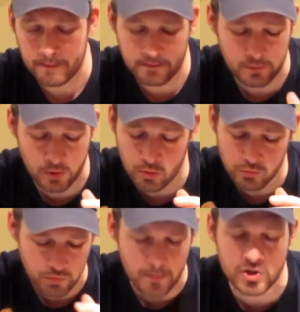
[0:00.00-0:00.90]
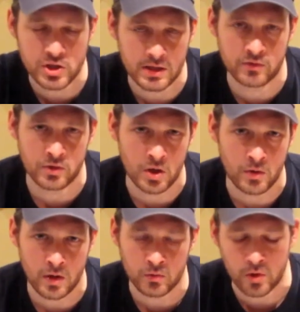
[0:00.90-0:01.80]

So rummaging is a no-no.